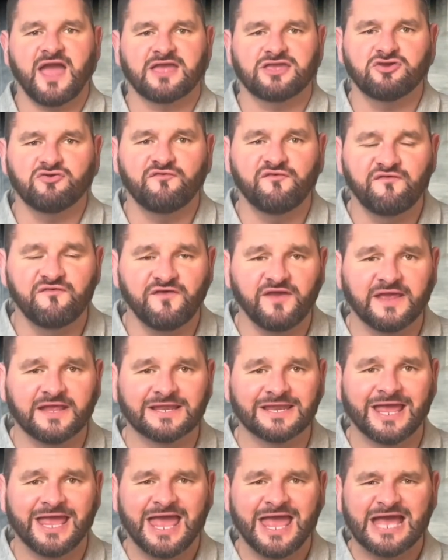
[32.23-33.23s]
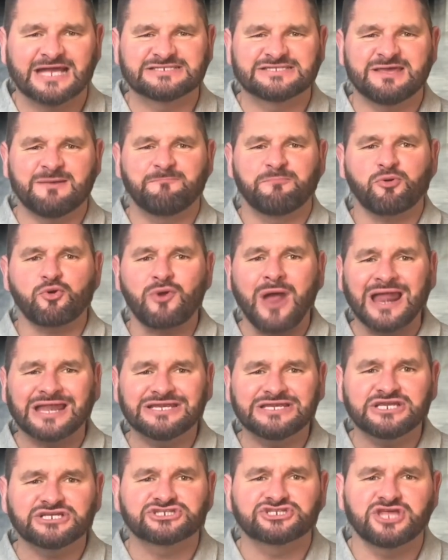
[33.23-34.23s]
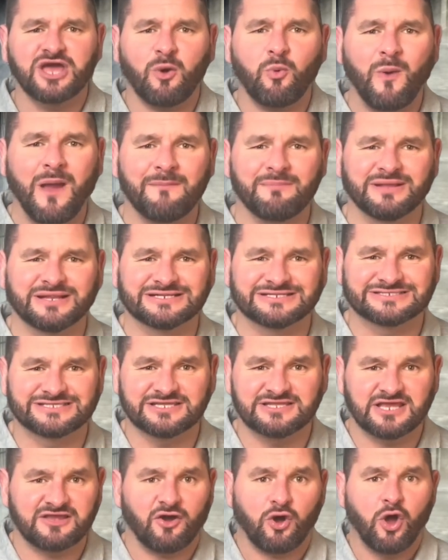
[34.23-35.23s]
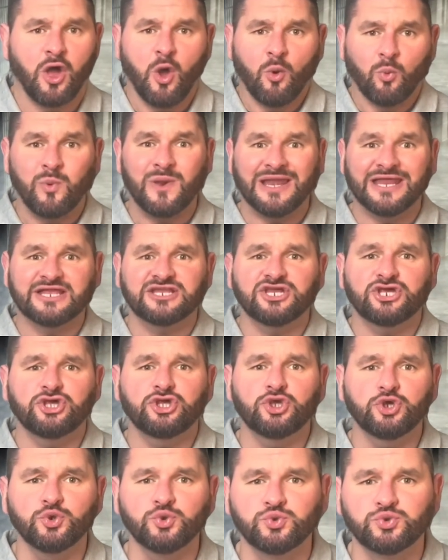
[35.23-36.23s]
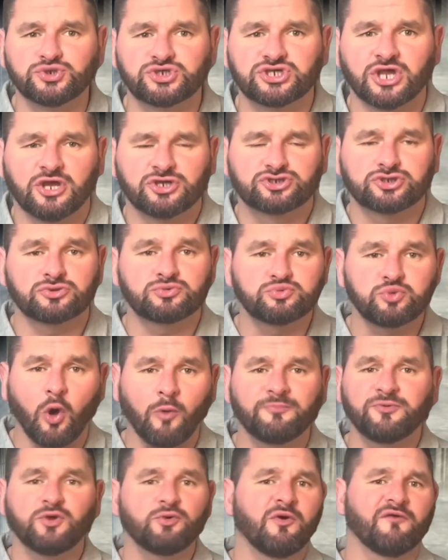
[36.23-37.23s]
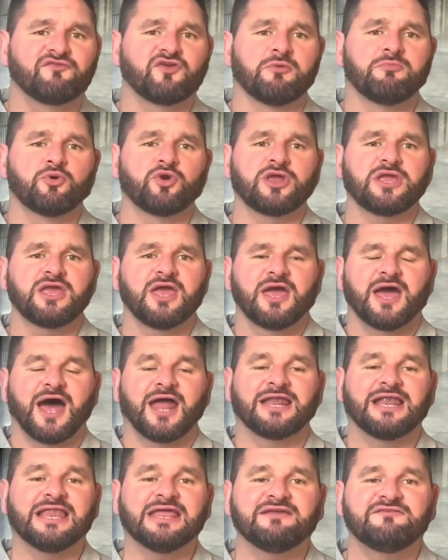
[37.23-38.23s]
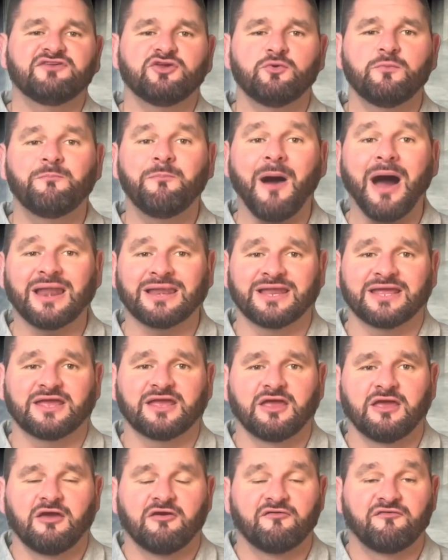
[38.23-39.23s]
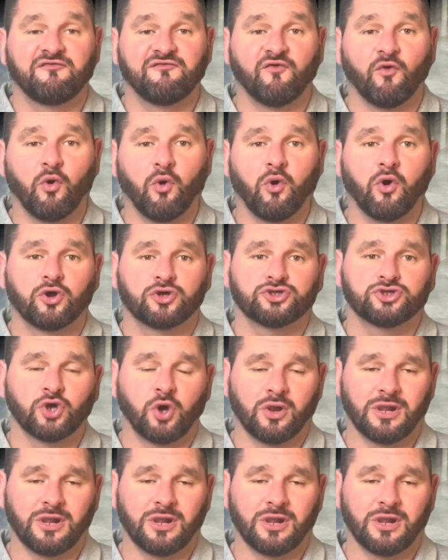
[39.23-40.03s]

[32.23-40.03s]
you feel as they brandish their weapons that they are willing to use to rob you of your money and leave you battling for your